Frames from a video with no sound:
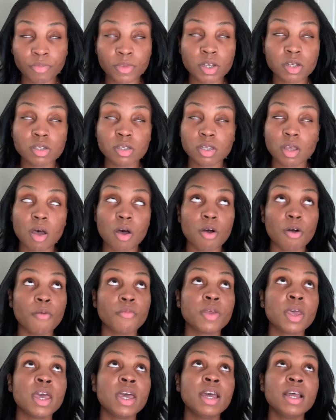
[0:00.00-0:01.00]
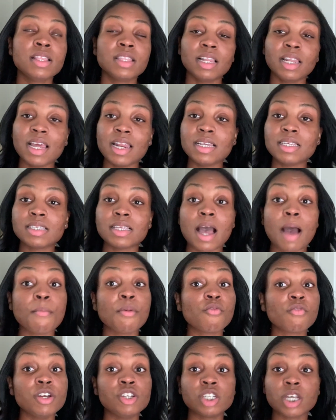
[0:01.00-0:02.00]
So the lady said, I'm
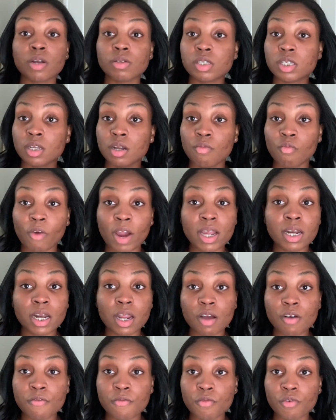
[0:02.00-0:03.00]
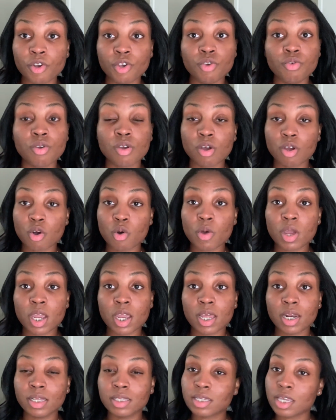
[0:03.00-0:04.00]
going to reach out to them right now for you. You can go
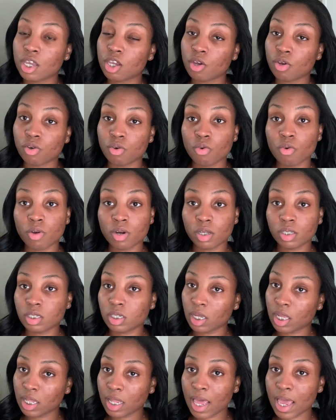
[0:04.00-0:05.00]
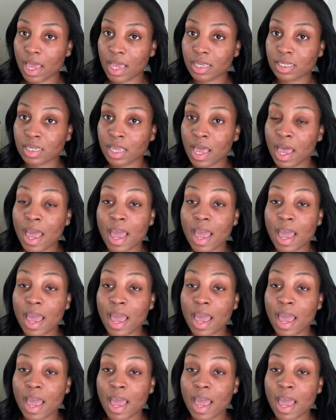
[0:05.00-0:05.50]
ahead and take your daughter to class.